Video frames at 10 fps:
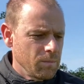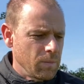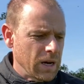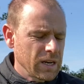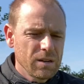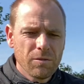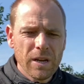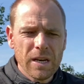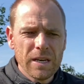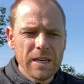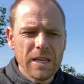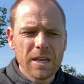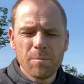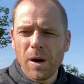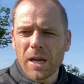I didn't really need
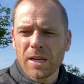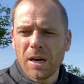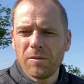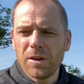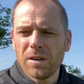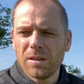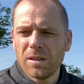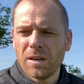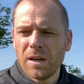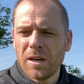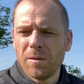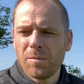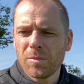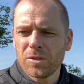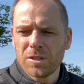a bike cover,
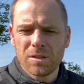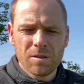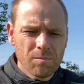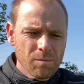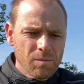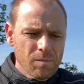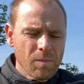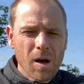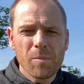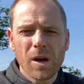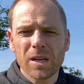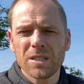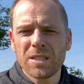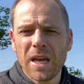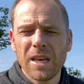because my bike is
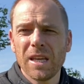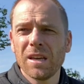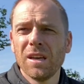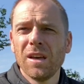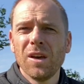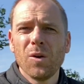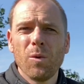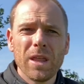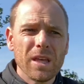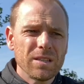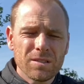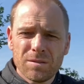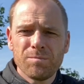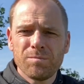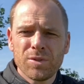standing where there's
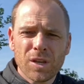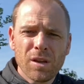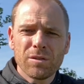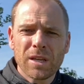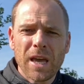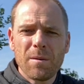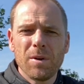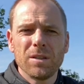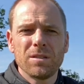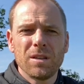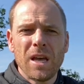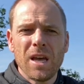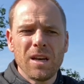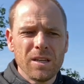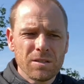security cameras
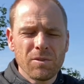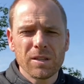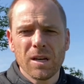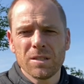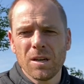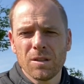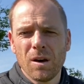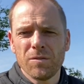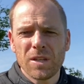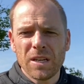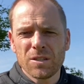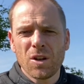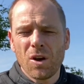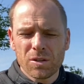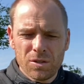and is right outside the office, and it's
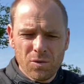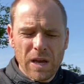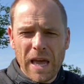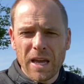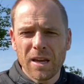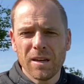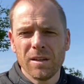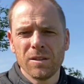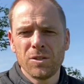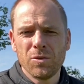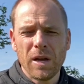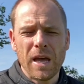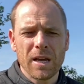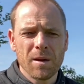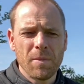locked to an anchor
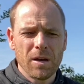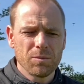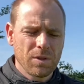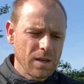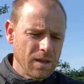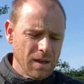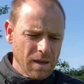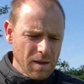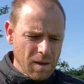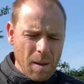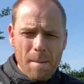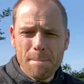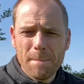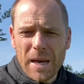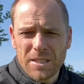mount with a
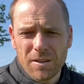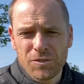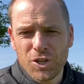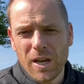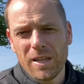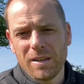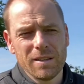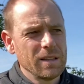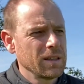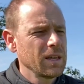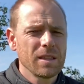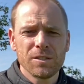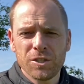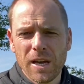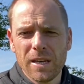massive chain. I think the
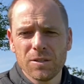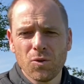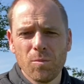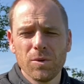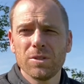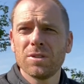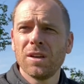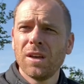chain is almost